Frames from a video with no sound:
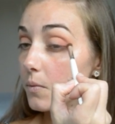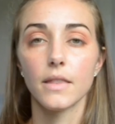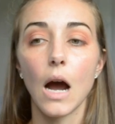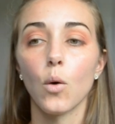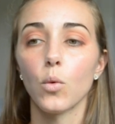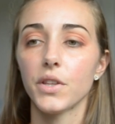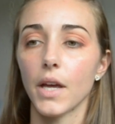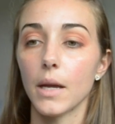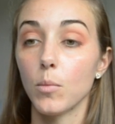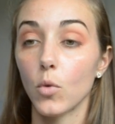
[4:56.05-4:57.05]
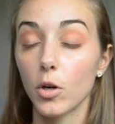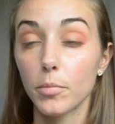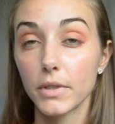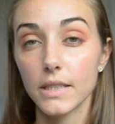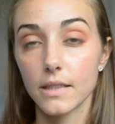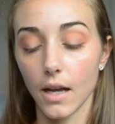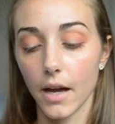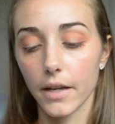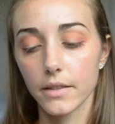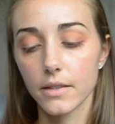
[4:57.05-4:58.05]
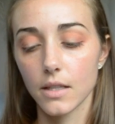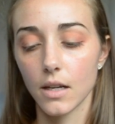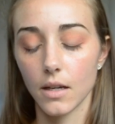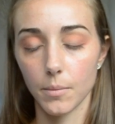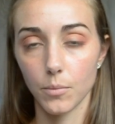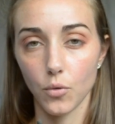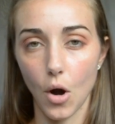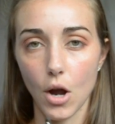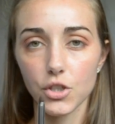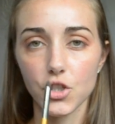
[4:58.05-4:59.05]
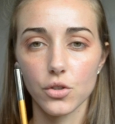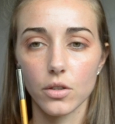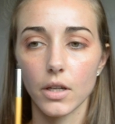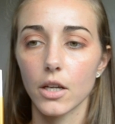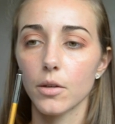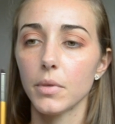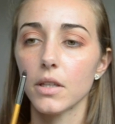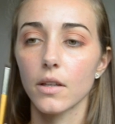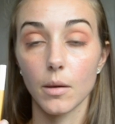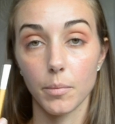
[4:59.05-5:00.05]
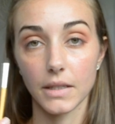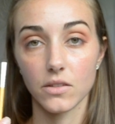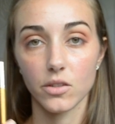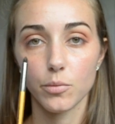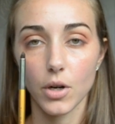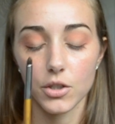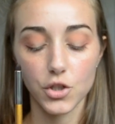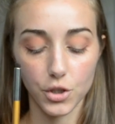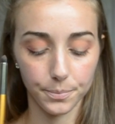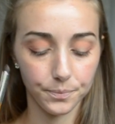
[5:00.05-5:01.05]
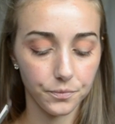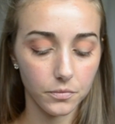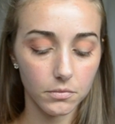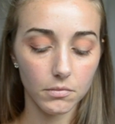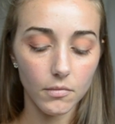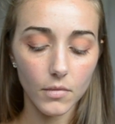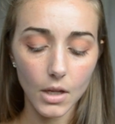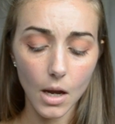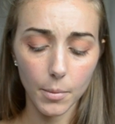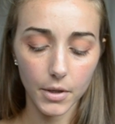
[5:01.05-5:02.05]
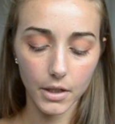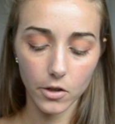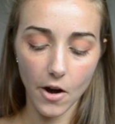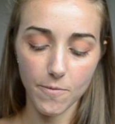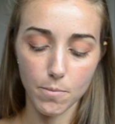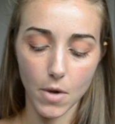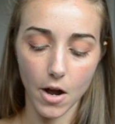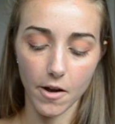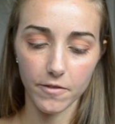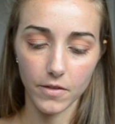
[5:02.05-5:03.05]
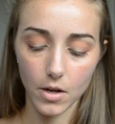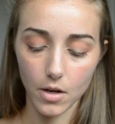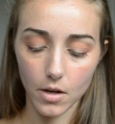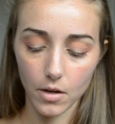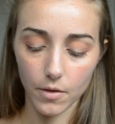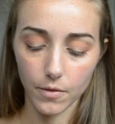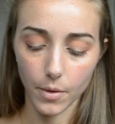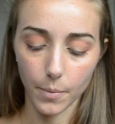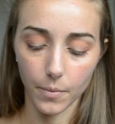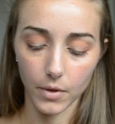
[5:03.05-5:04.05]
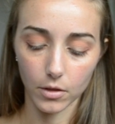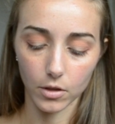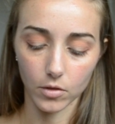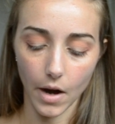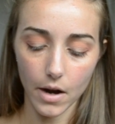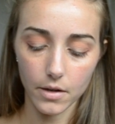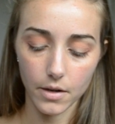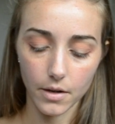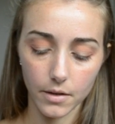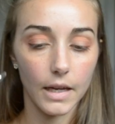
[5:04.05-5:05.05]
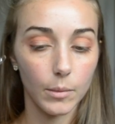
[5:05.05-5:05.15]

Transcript: Now with a more precise brush, it could be like a pencil brush, I'm gonna grab Mauve from Lorac. And